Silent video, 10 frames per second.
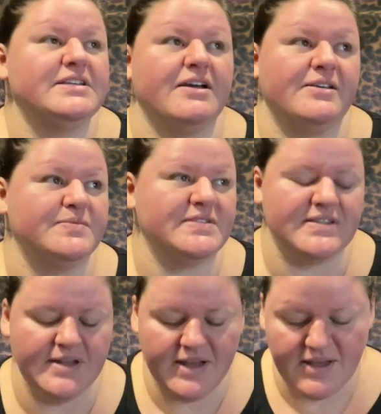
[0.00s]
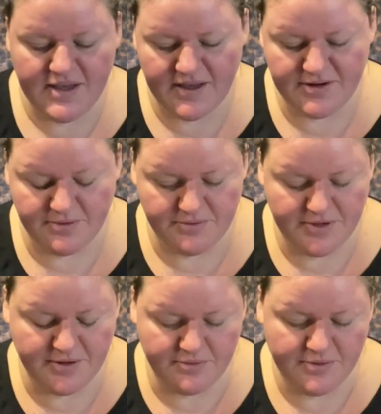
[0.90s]
times. I don't
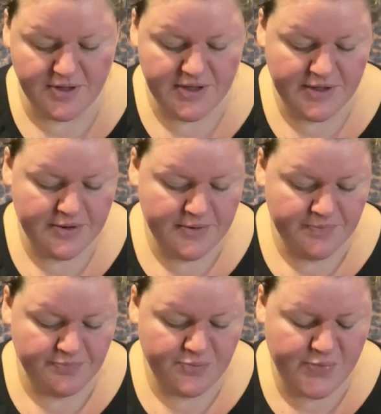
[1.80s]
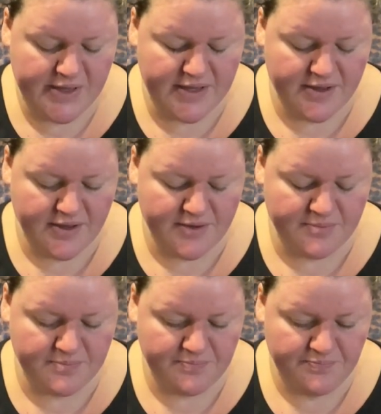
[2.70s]
know. But oh,